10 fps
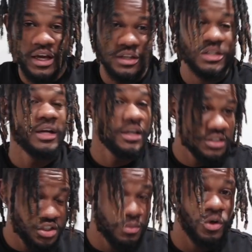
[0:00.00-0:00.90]
and
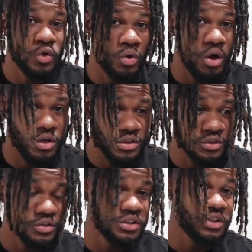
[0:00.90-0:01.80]
she will do laundry.
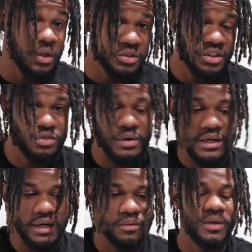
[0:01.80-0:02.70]
So she downstairs right
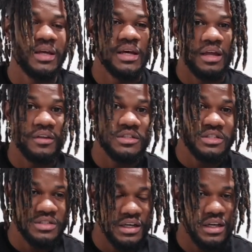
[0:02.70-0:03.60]
now. I think
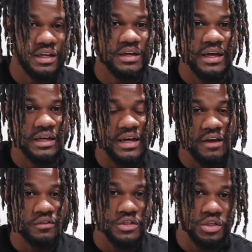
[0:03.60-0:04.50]
she's eating, and then
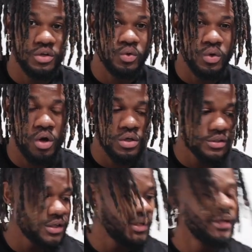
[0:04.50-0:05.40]
after she can do
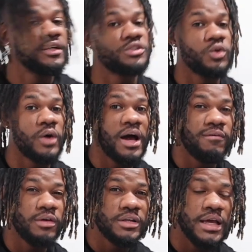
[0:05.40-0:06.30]
laundry. So I
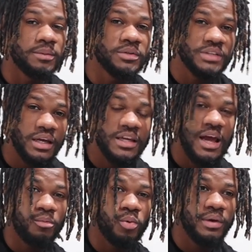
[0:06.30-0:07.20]
have a little time to set the
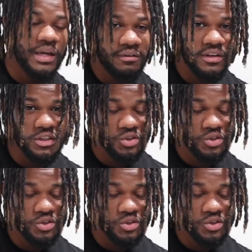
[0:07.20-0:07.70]
camera up and get everything